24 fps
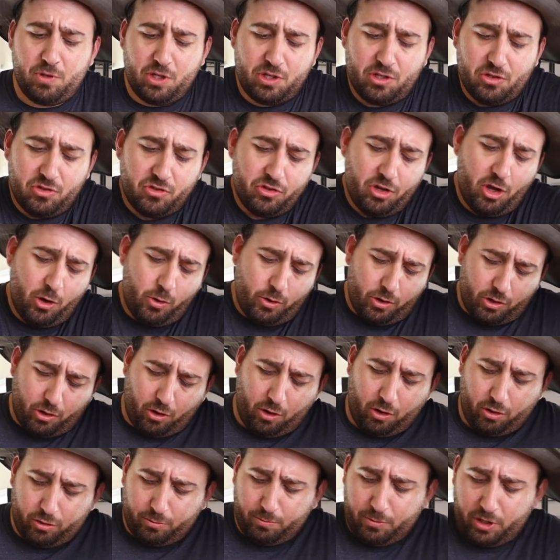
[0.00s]
because Noah
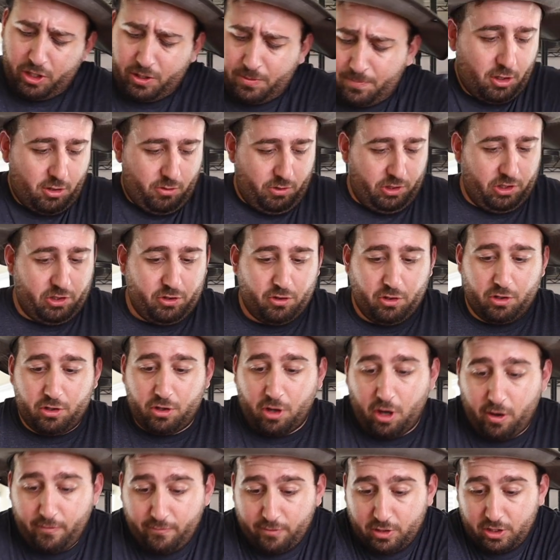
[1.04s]
called me. Always good
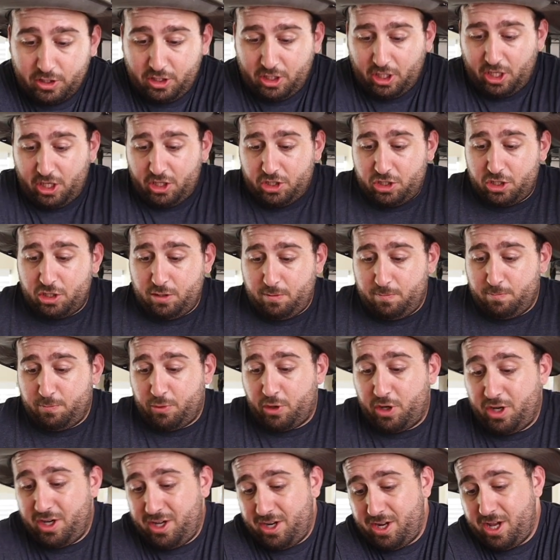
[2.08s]
conversation,
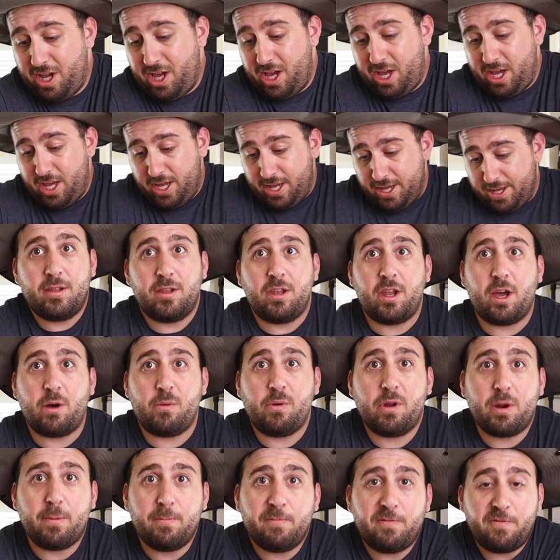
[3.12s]
but not
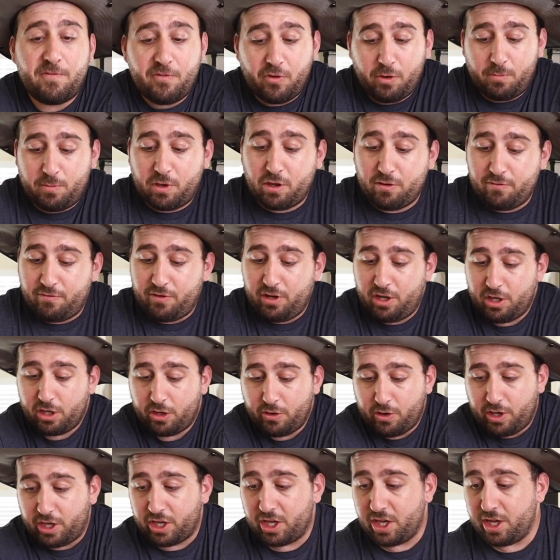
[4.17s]
when I'm filming a video,
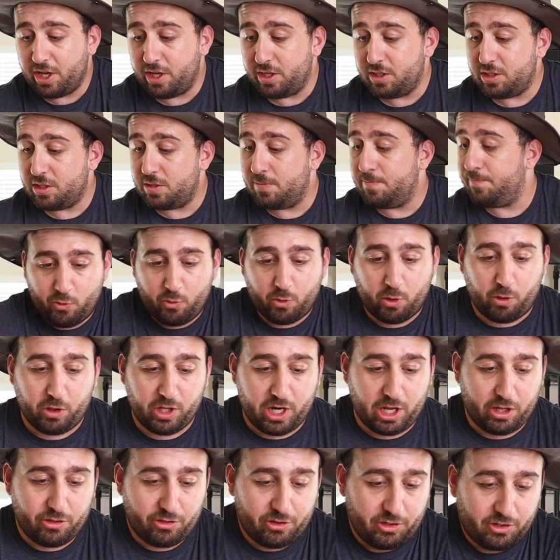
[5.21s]
I guess. Rolling
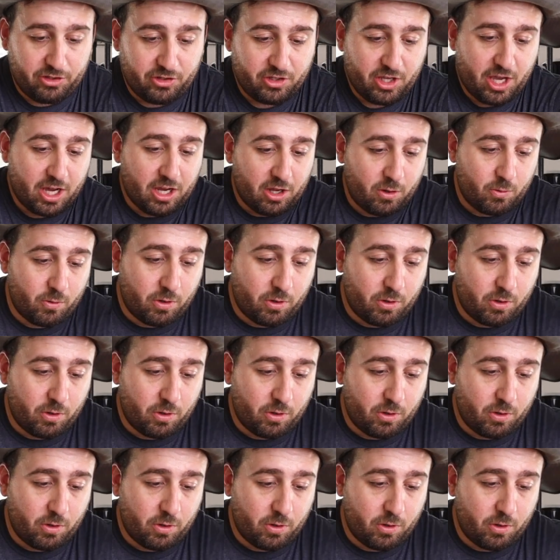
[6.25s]
out this second